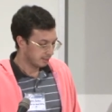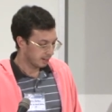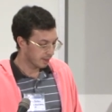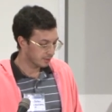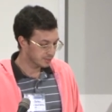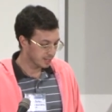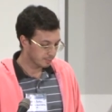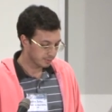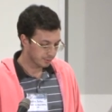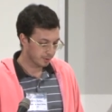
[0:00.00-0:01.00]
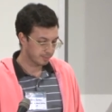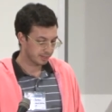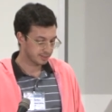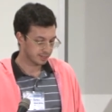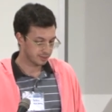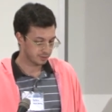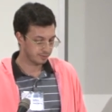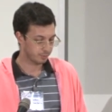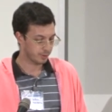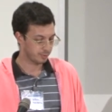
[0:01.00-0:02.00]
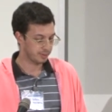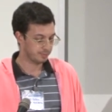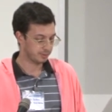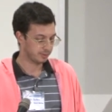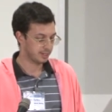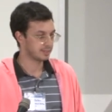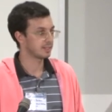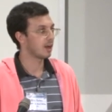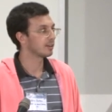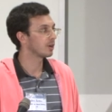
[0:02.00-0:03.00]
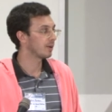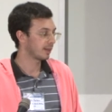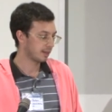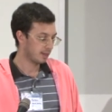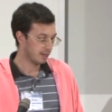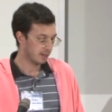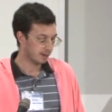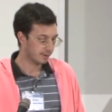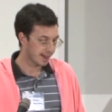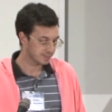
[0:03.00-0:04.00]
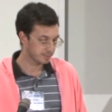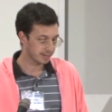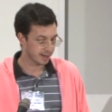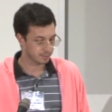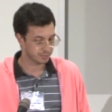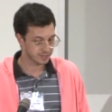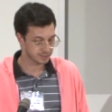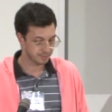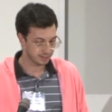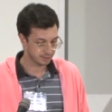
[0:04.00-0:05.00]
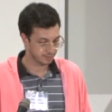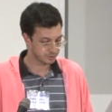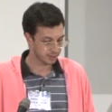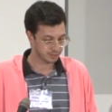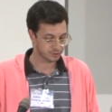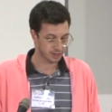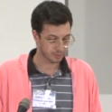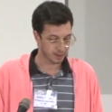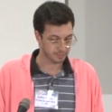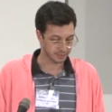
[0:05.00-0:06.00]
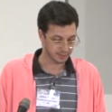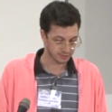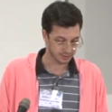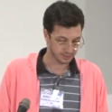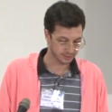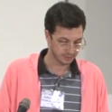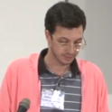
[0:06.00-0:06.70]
Another example of criminalization of queer people is the ongoing harassment and imprisonment of transgender populations.